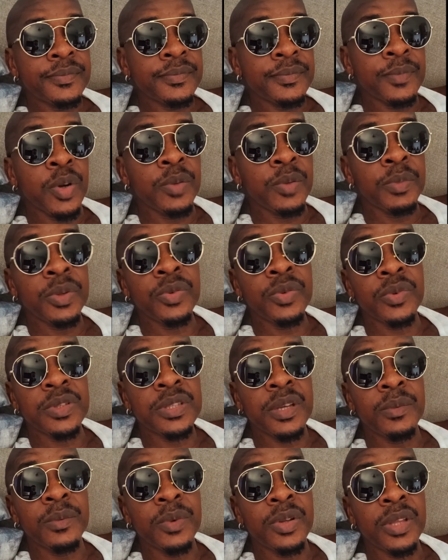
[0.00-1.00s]
But me know
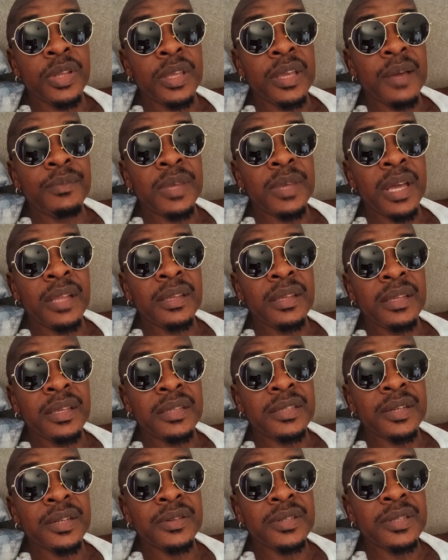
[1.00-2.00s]
say money can be a
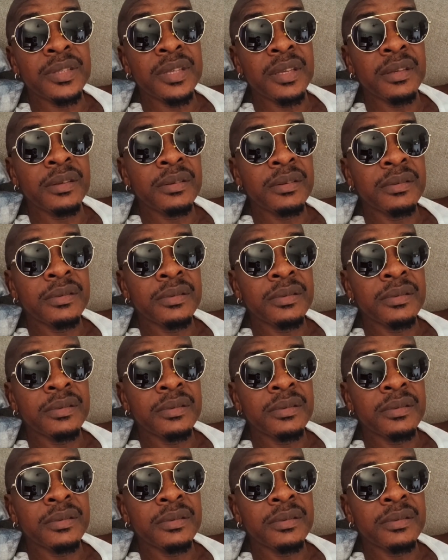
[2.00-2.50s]
dangerous thing.